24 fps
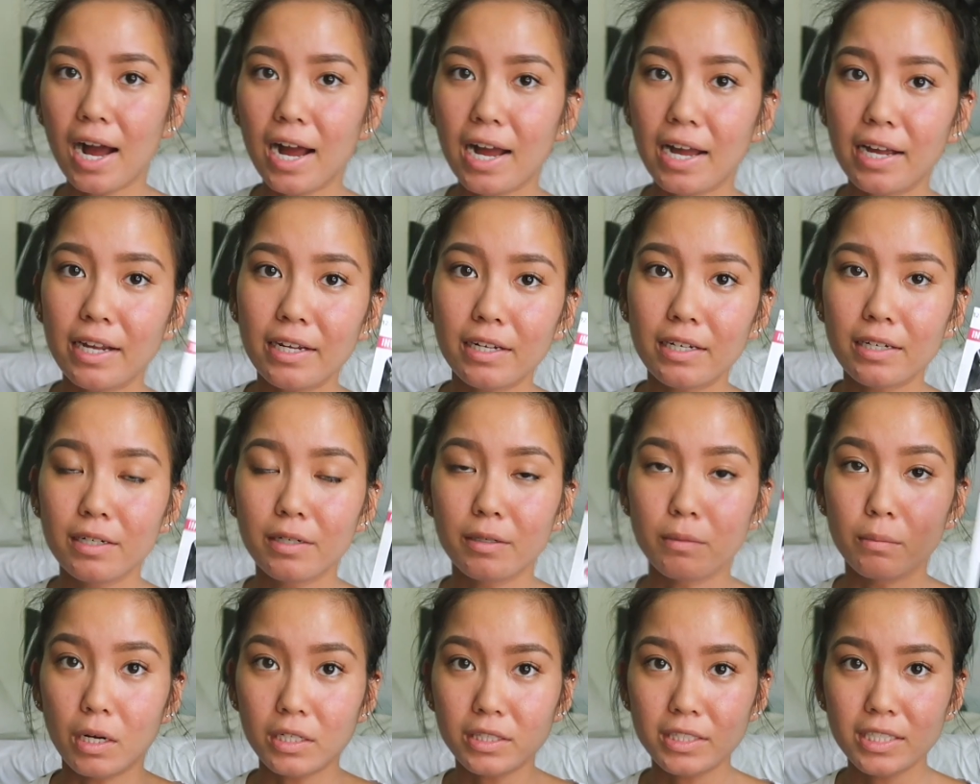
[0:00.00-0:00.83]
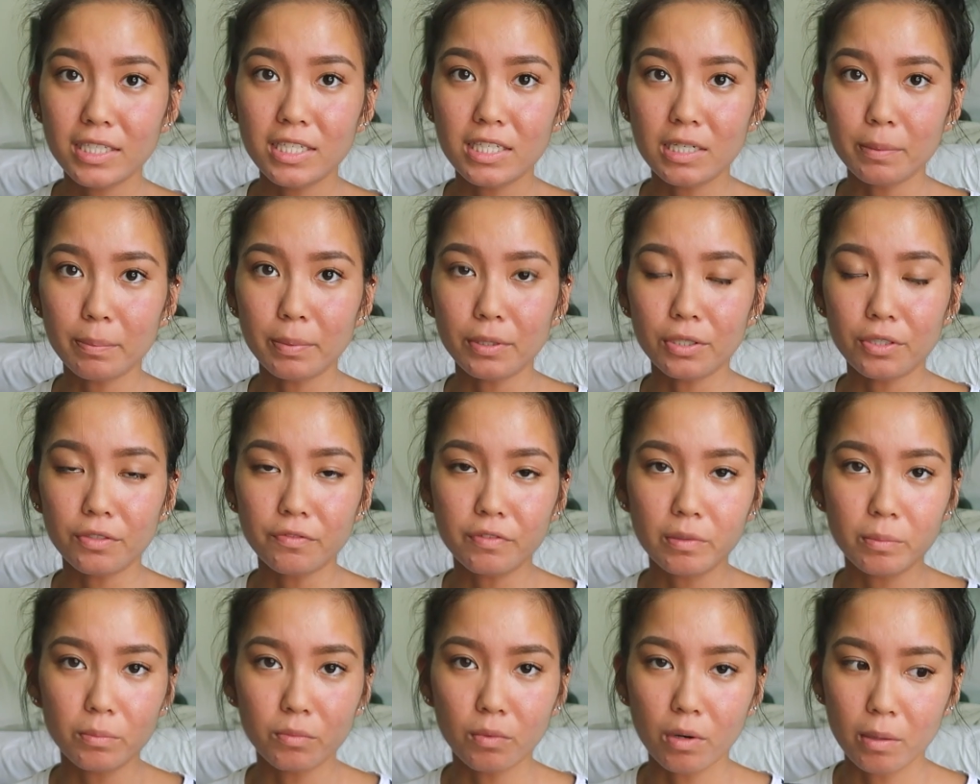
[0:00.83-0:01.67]
I bought this zipper
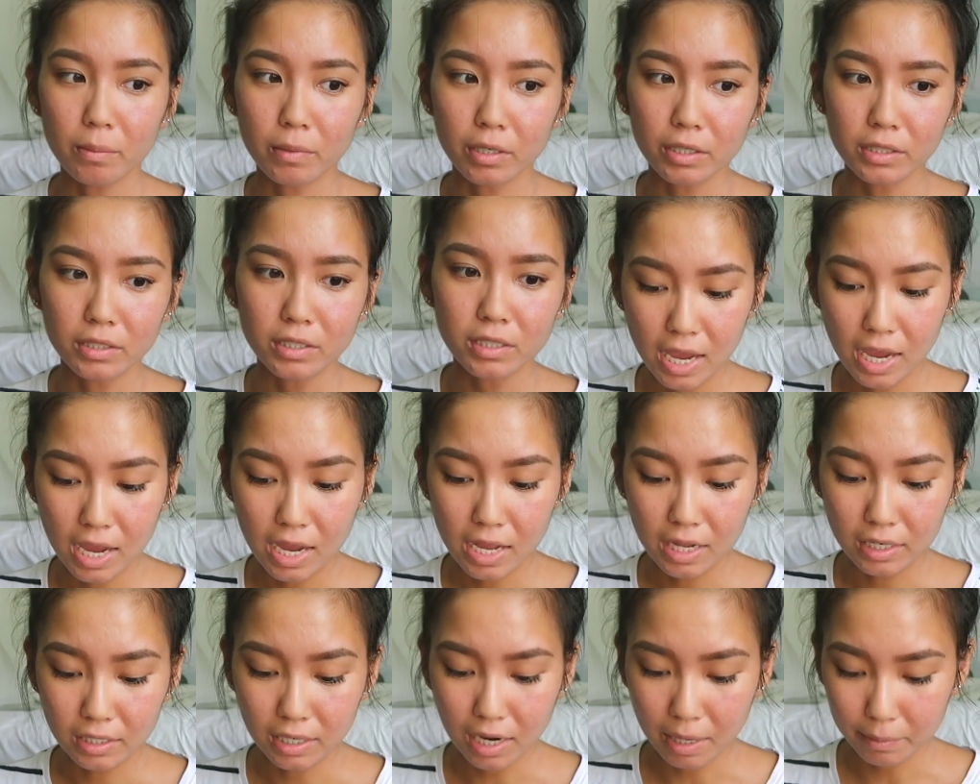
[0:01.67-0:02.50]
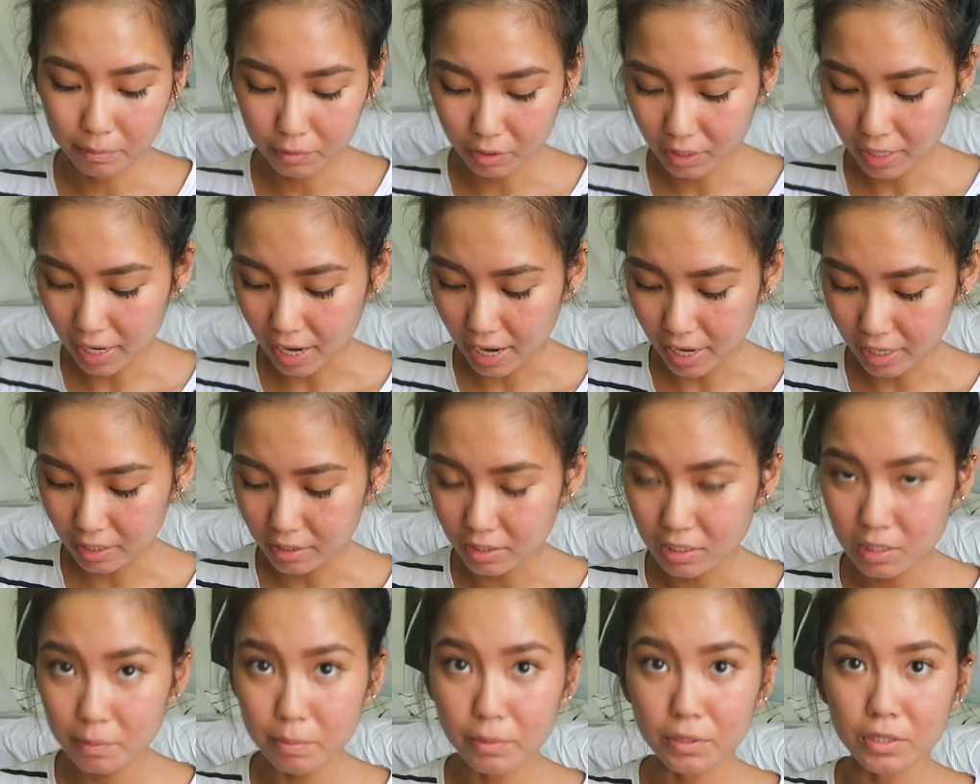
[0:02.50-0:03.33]
from Walmart and I'm gonna add a
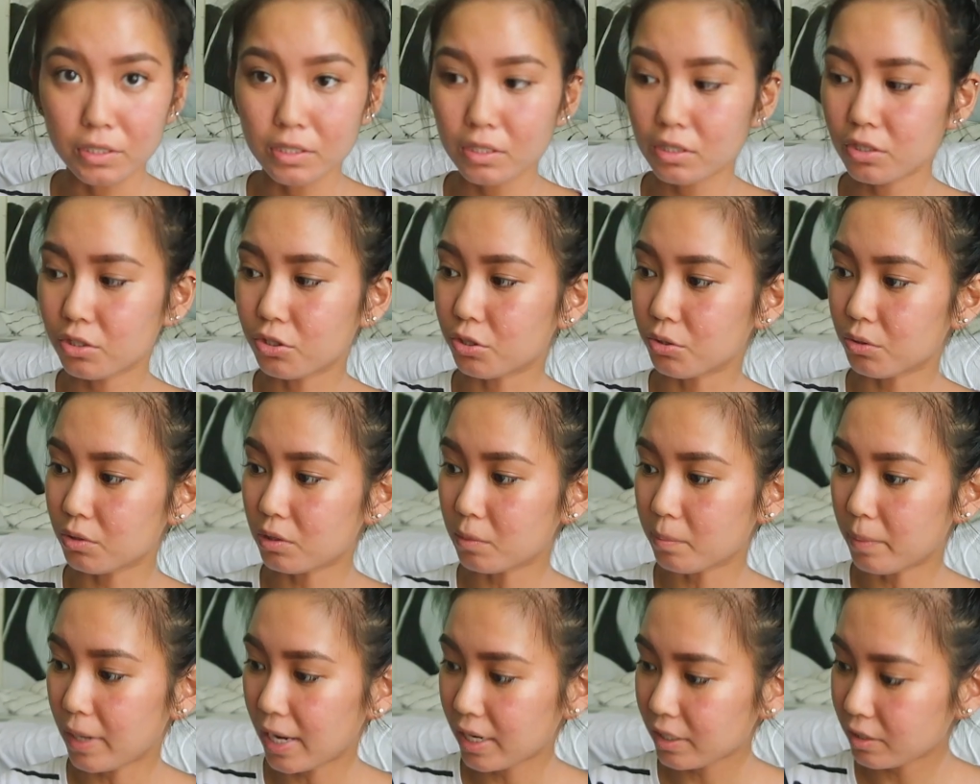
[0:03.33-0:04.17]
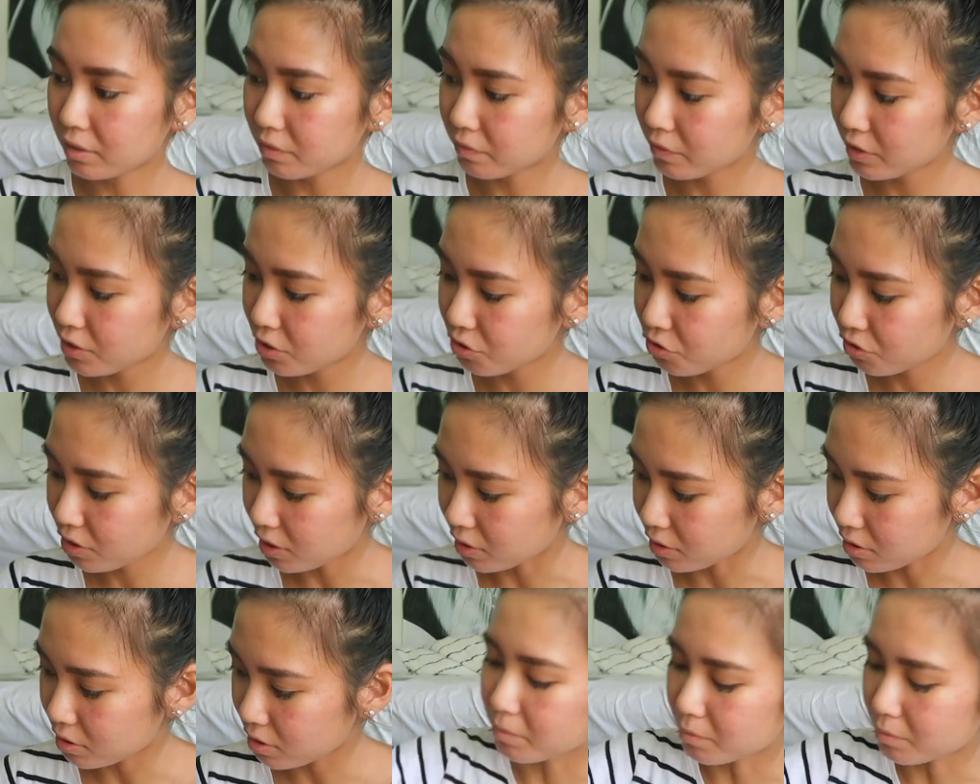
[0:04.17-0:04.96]
zipper to the back of this dress.